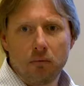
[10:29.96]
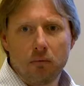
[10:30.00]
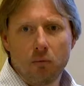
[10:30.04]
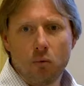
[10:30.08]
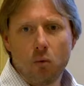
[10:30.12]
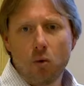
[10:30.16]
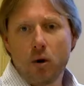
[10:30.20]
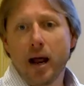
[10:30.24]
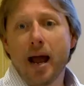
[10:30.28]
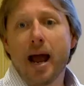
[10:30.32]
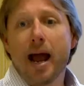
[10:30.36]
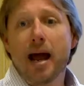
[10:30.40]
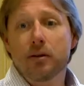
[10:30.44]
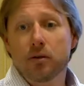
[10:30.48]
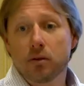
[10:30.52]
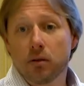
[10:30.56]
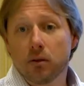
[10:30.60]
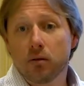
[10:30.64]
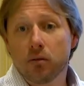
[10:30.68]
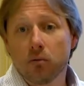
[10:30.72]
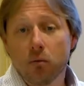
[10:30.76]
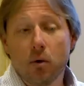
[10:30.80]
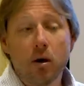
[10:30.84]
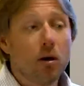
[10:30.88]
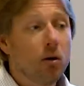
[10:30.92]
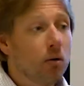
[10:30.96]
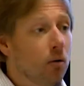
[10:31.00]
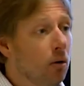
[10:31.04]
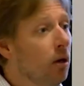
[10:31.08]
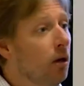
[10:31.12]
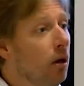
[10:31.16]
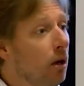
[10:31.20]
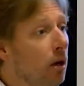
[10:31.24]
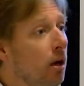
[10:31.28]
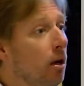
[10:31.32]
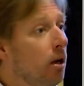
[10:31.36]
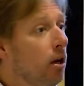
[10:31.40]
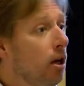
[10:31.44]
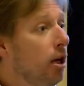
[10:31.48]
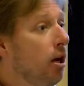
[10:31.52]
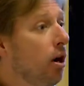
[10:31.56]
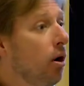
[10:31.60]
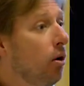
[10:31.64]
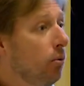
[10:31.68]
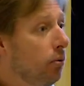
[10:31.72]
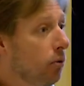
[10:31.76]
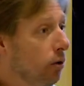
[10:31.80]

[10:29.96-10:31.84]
What has it? Well, you know,